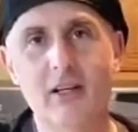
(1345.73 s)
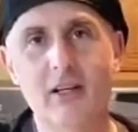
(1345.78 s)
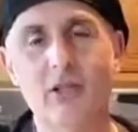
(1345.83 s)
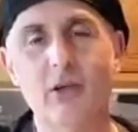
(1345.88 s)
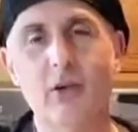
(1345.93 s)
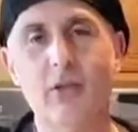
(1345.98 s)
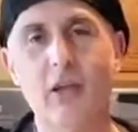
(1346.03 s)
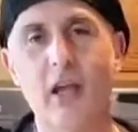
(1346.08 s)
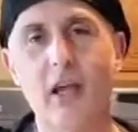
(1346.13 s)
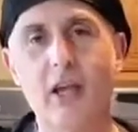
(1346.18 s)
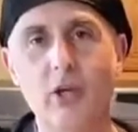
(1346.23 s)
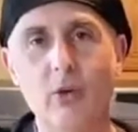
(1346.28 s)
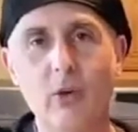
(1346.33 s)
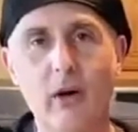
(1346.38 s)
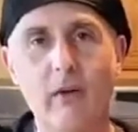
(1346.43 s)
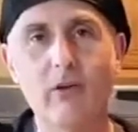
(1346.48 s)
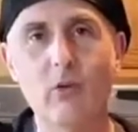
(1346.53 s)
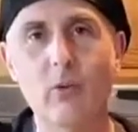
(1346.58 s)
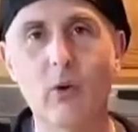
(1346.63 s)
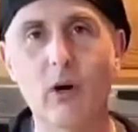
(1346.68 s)
So thank
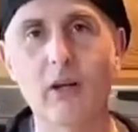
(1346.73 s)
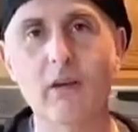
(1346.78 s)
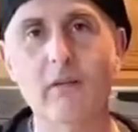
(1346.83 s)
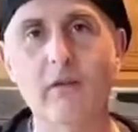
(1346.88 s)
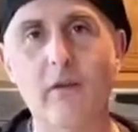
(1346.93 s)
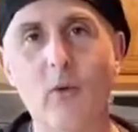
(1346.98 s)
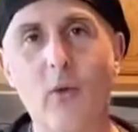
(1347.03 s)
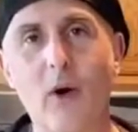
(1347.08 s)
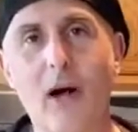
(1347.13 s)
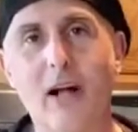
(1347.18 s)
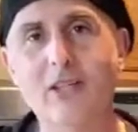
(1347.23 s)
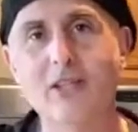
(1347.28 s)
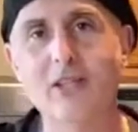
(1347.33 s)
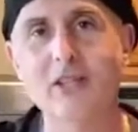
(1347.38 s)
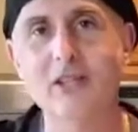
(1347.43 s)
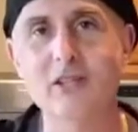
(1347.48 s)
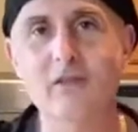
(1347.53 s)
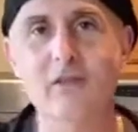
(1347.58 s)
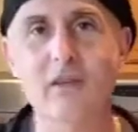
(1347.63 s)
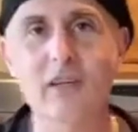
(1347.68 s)
you everyone for
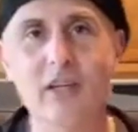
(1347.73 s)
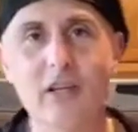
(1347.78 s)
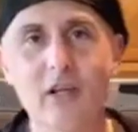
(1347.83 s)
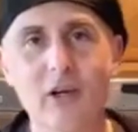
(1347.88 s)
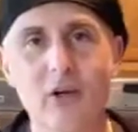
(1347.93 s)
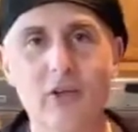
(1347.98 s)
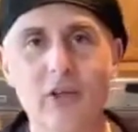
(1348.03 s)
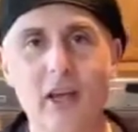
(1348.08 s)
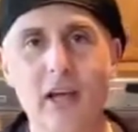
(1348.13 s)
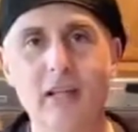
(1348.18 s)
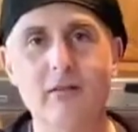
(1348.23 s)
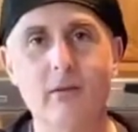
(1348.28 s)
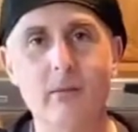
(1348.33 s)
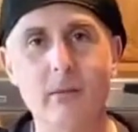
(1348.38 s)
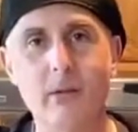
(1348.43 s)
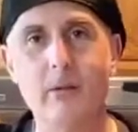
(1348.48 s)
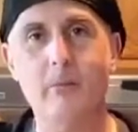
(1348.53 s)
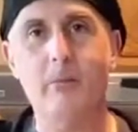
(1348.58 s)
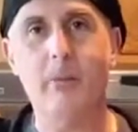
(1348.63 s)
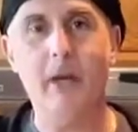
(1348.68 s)
watching this video. Thanks for
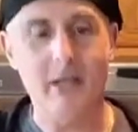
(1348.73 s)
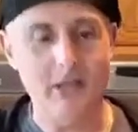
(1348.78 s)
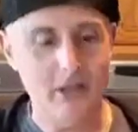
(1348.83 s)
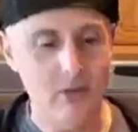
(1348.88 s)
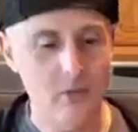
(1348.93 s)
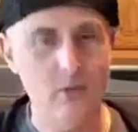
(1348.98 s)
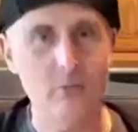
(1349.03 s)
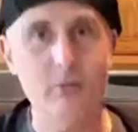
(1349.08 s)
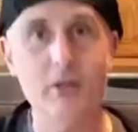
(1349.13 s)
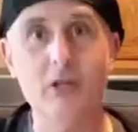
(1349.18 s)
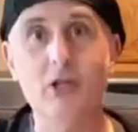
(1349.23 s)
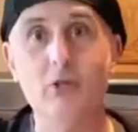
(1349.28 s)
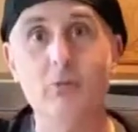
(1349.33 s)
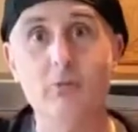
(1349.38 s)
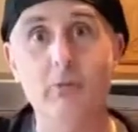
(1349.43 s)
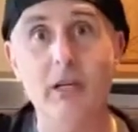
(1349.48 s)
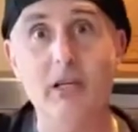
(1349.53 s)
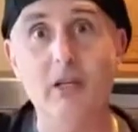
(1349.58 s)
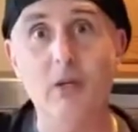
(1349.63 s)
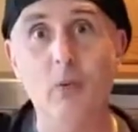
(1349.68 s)
being patient with me,
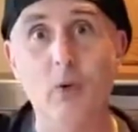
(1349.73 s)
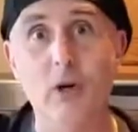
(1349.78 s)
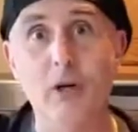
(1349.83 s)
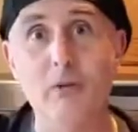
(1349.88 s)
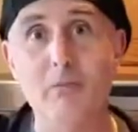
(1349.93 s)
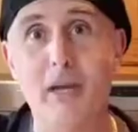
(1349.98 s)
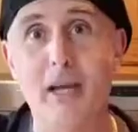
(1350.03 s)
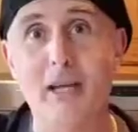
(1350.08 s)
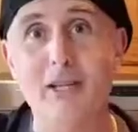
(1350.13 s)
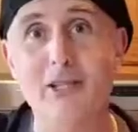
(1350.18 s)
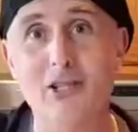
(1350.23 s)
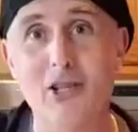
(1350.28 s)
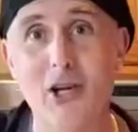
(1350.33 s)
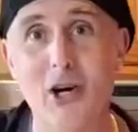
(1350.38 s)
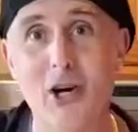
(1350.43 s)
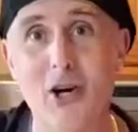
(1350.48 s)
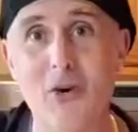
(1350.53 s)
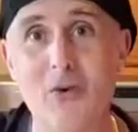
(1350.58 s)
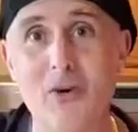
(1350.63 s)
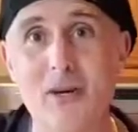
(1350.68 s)
being the one-man
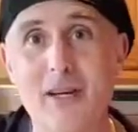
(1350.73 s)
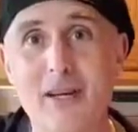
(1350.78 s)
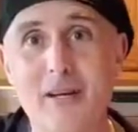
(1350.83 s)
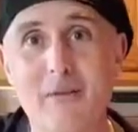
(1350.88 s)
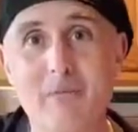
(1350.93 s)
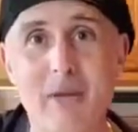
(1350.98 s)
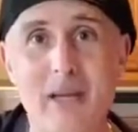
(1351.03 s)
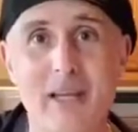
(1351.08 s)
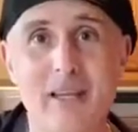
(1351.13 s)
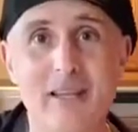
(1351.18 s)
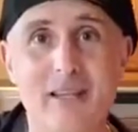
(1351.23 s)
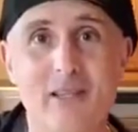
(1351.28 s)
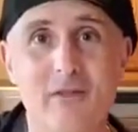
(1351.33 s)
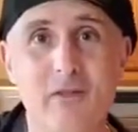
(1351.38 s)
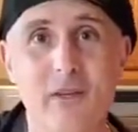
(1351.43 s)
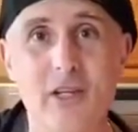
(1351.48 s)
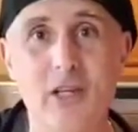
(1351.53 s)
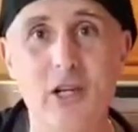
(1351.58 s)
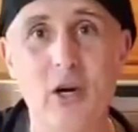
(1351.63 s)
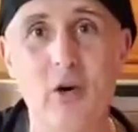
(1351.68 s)
show, making this
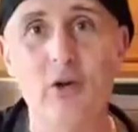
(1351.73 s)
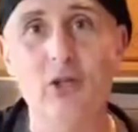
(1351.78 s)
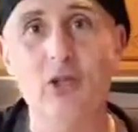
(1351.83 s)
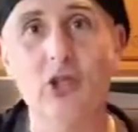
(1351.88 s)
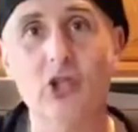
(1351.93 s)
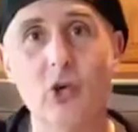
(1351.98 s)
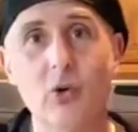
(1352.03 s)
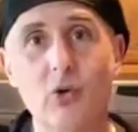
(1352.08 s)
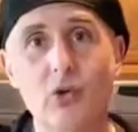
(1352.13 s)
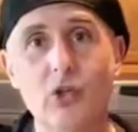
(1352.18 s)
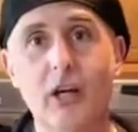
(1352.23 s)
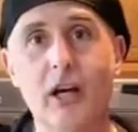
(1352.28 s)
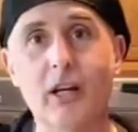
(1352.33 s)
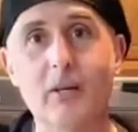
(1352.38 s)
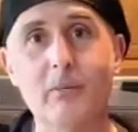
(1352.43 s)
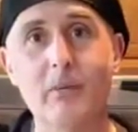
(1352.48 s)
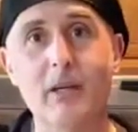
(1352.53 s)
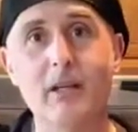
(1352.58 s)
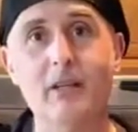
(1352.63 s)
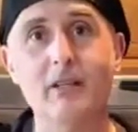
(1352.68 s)
video and showing you
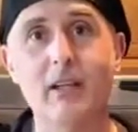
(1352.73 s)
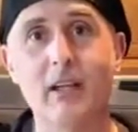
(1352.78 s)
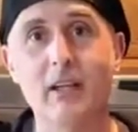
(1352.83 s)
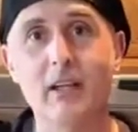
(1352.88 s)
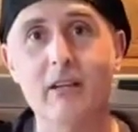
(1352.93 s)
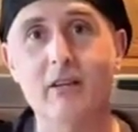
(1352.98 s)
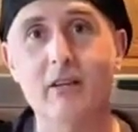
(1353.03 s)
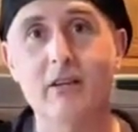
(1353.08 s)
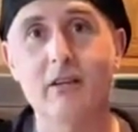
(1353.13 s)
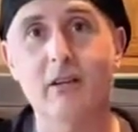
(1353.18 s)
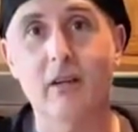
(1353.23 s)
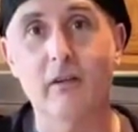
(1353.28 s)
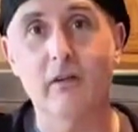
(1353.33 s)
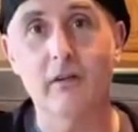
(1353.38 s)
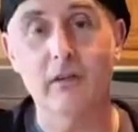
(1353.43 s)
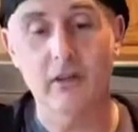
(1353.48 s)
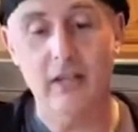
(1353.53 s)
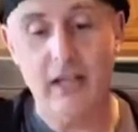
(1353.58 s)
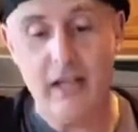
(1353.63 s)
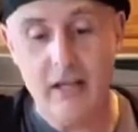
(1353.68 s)
how to make 5-layer
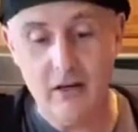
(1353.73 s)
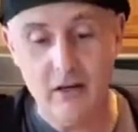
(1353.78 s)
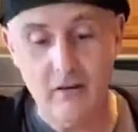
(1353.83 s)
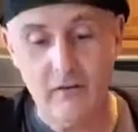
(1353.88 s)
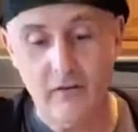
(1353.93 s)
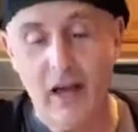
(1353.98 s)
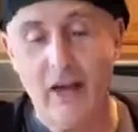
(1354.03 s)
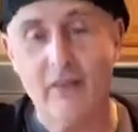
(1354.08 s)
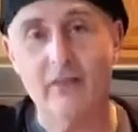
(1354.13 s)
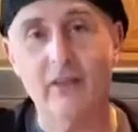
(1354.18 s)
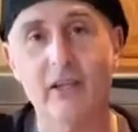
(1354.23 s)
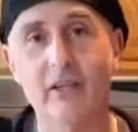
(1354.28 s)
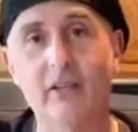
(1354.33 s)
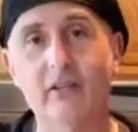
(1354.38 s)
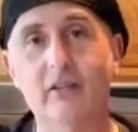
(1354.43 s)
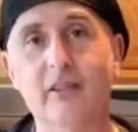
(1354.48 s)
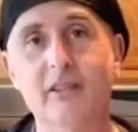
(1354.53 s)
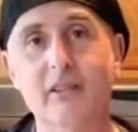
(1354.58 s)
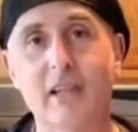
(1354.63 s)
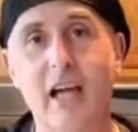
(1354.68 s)

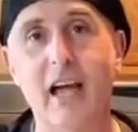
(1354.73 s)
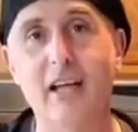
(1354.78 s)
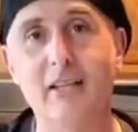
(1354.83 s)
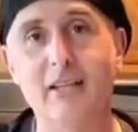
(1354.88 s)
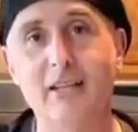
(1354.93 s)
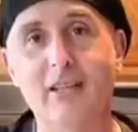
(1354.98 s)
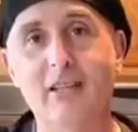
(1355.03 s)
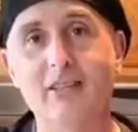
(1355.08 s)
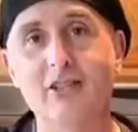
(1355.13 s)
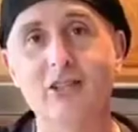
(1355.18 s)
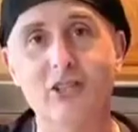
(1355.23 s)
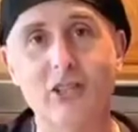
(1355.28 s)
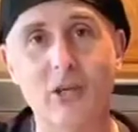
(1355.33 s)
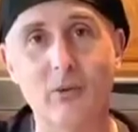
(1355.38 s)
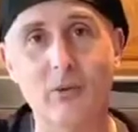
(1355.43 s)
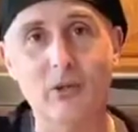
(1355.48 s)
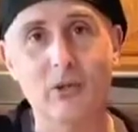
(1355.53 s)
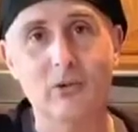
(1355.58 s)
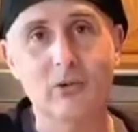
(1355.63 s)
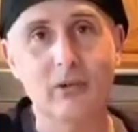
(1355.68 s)
lasagna, just like
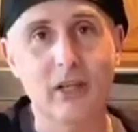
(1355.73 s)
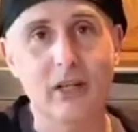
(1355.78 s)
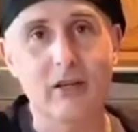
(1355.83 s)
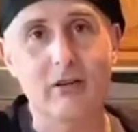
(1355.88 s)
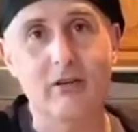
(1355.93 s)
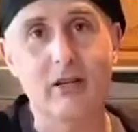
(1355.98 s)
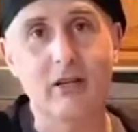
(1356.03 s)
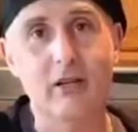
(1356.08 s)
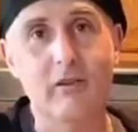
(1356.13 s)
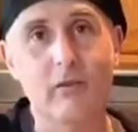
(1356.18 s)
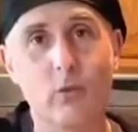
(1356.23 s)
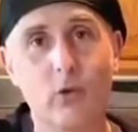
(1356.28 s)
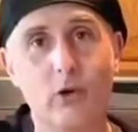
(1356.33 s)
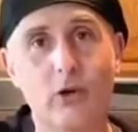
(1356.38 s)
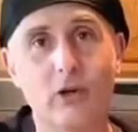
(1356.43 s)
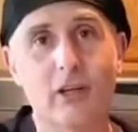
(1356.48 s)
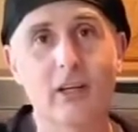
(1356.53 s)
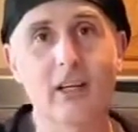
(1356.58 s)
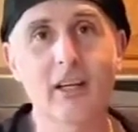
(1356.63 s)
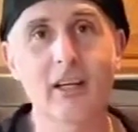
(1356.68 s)
we do layering of
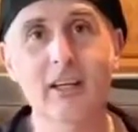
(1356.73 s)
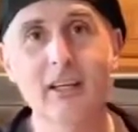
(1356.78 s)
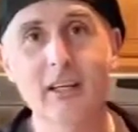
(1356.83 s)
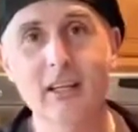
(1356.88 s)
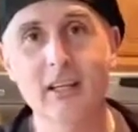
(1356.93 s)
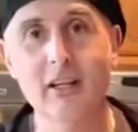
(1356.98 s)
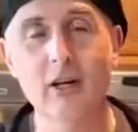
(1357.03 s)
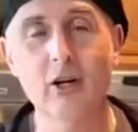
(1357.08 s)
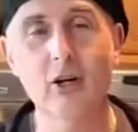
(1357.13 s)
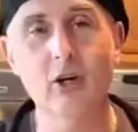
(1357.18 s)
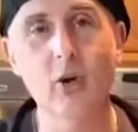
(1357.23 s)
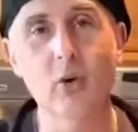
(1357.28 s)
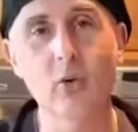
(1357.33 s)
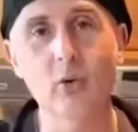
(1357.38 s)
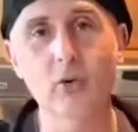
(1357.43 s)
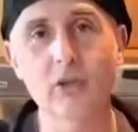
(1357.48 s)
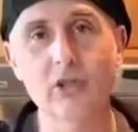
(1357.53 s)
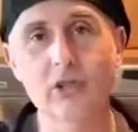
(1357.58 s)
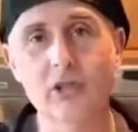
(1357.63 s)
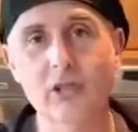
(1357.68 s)
work in our
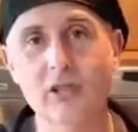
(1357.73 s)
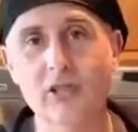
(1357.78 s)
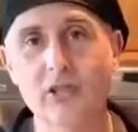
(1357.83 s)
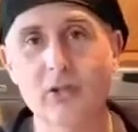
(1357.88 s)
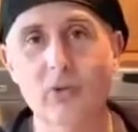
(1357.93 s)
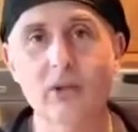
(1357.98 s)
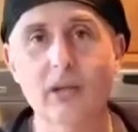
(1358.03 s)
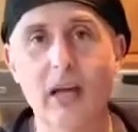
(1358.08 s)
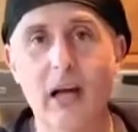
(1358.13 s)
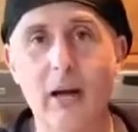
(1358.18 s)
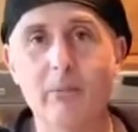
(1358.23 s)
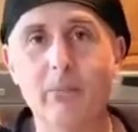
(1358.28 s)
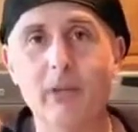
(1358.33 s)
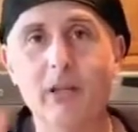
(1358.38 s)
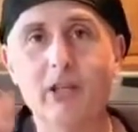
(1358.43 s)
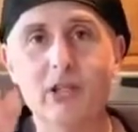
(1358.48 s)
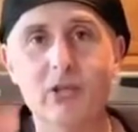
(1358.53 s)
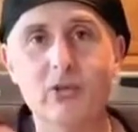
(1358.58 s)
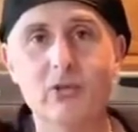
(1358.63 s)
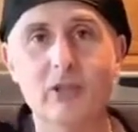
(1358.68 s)
coalition. So God
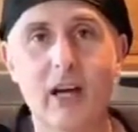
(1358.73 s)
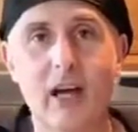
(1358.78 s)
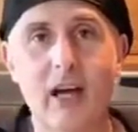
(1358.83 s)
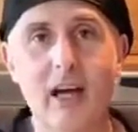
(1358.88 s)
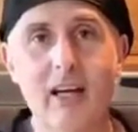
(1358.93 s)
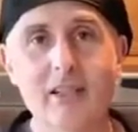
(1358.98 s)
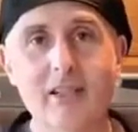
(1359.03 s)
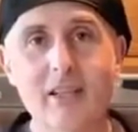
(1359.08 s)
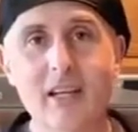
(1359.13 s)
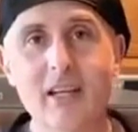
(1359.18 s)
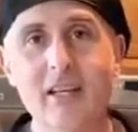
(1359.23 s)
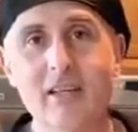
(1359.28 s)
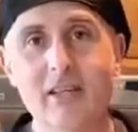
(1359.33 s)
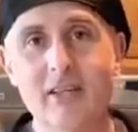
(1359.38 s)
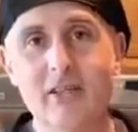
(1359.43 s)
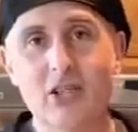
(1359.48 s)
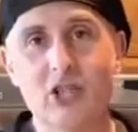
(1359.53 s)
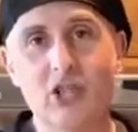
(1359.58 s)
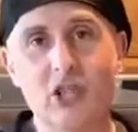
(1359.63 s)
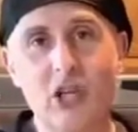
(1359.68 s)
bless you guys.
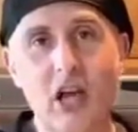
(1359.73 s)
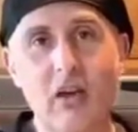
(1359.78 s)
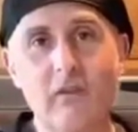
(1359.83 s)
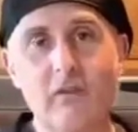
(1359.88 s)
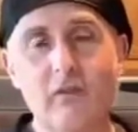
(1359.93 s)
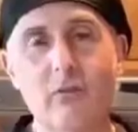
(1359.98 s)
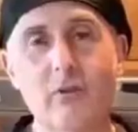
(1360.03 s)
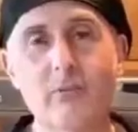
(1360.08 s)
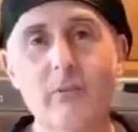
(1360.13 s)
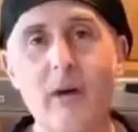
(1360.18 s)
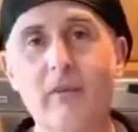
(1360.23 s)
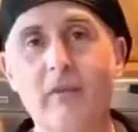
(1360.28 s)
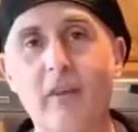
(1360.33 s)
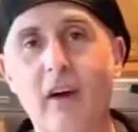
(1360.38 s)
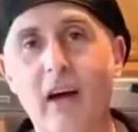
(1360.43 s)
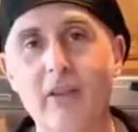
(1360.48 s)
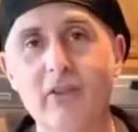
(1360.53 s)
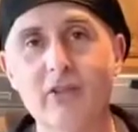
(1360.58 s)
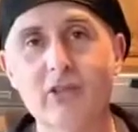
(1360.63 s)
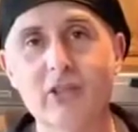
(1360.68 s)
This is John from In My
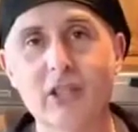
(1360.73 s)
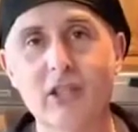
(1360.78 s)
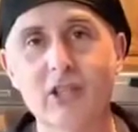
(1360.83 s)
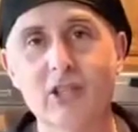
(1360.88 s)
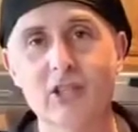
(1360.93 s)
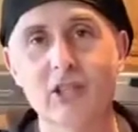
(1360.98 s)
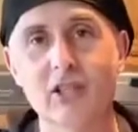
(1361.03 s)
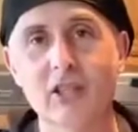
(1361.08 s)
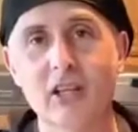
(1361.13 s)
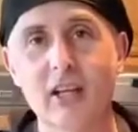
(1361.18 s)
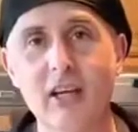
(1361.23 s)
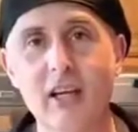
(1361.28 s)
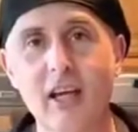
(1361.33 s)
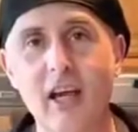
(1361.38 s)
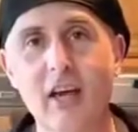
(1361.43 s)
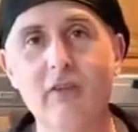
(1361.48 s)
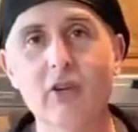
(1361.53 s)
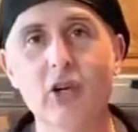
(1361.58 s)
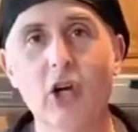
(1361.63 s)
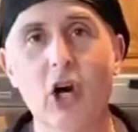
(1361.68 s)
Father's Kitchen.
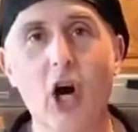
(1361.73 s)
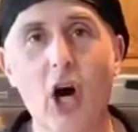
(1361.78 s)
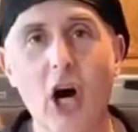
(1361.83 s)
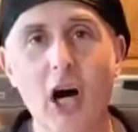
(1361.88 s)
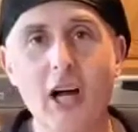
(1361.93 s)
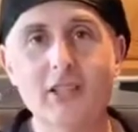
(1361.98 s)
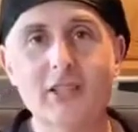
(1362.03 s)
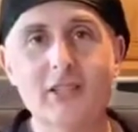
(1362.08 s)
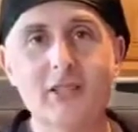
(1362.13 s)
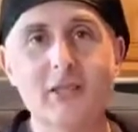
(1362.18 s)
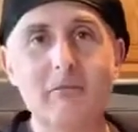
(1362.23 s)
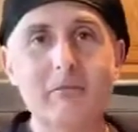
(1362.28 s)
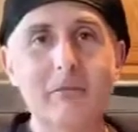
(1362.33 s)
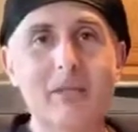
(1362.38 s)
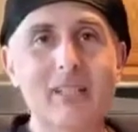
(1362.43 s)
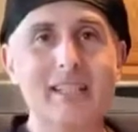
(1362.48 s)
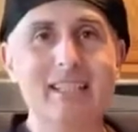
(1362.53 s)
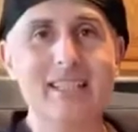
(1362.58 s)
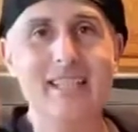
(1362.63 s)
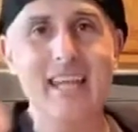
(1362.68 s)
Have an
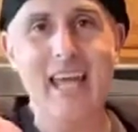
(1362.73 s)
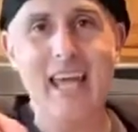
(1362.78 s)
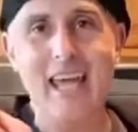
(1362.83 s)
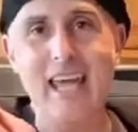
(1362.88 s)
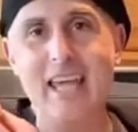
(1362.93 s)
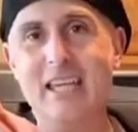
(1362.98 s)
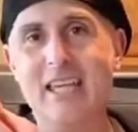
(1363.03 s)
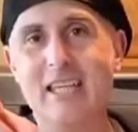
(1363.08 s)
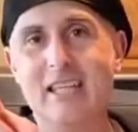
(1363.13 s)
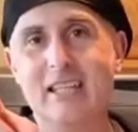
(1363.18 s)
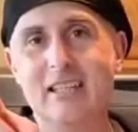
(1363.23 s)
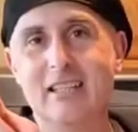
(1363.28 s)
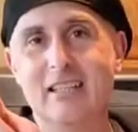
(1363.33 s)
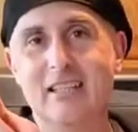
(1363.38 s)
awesome day.